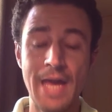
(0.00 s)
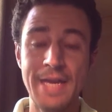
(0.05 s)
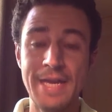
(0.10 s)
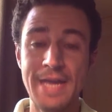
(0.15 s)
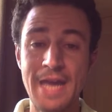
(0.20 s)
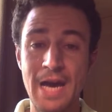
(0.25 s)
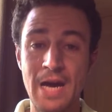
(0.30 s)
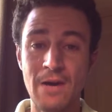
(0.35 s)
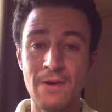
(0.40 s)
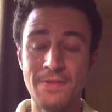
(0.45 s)

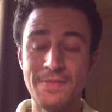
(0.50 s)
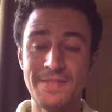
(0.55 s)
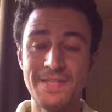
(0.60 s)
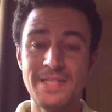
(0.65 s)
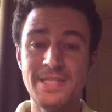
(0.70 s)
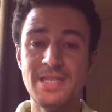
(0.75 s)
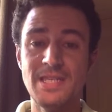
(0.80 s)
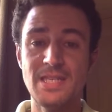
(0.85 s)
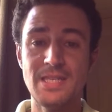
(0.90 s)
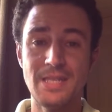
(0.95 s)
Now,
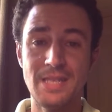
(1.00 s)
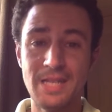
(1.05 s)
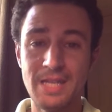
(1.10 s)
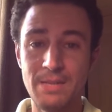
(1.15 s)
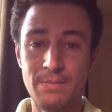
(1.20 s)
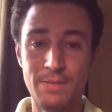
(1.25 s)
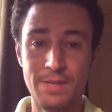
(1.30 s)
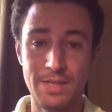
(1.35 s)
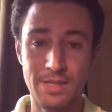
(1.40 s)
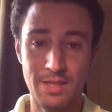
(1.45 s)
this is a little
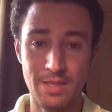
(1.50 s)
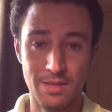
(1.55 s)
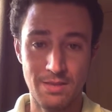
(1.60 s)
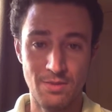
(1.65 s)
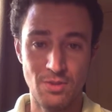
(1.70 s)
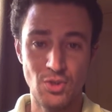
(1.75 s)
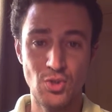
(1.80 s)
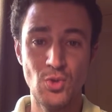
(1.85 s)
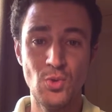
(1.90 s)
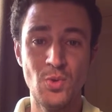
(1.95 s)
bit
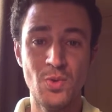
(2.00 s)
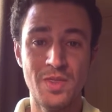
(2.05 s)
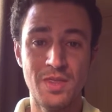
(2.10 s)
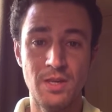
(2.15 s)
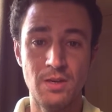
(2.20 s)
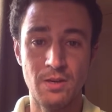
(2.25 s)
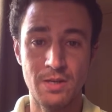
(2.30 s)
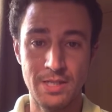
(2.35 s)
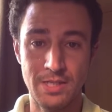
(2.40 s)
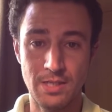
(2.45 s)
too
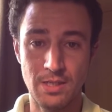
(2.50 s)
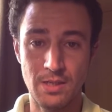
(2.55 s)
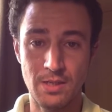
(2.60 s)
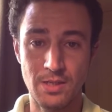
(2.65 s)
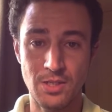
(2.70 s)
theoretical,